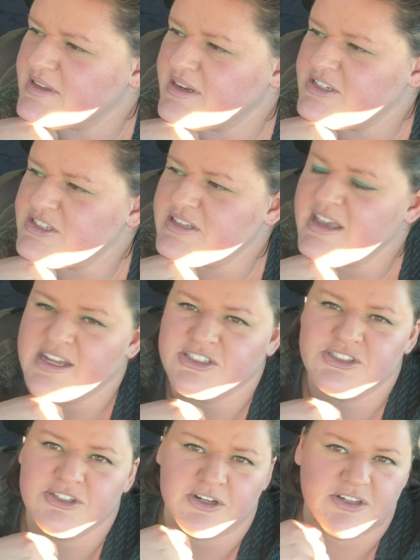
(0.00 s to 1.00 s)
I just can't
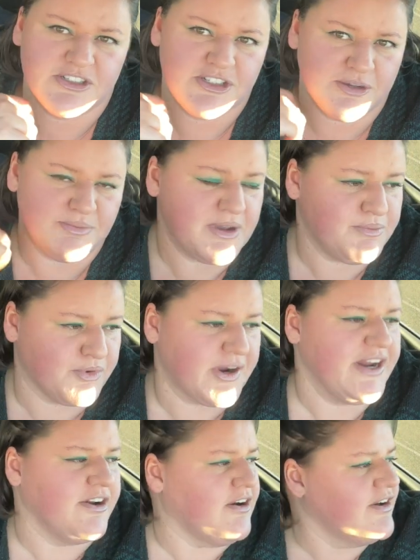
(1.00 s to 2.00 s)
shut my
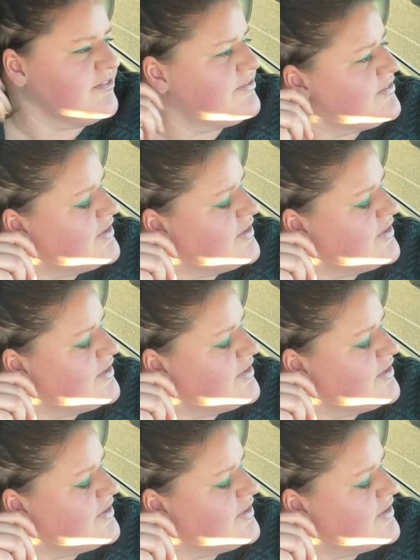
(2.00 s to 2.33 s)
brain off.